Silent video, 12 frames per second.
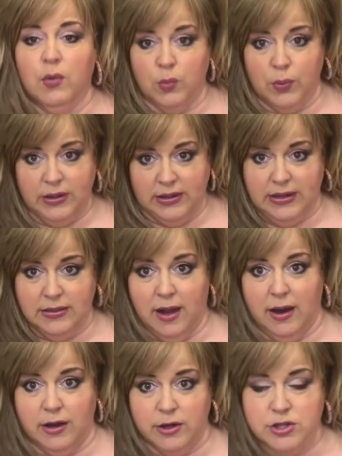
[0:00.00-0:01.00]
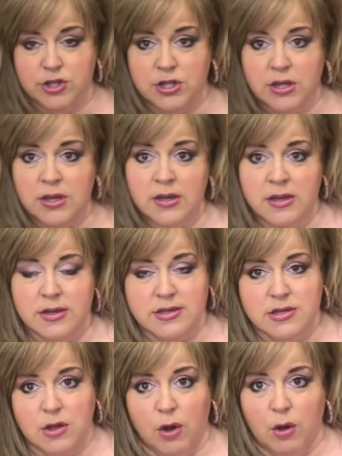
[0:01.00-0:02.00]
really large.
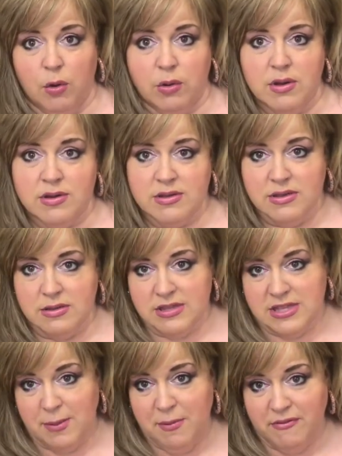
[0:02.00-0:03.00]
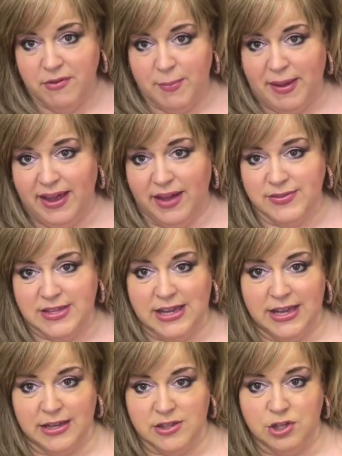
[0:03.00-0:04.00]
So some of them I have to
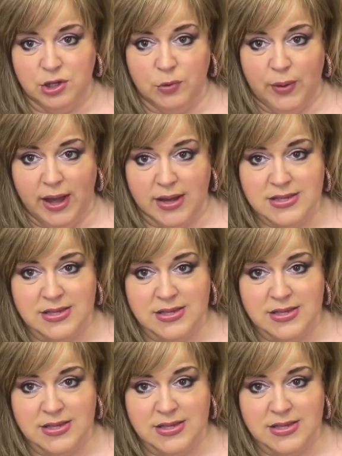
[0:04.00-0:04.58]
get a 2X,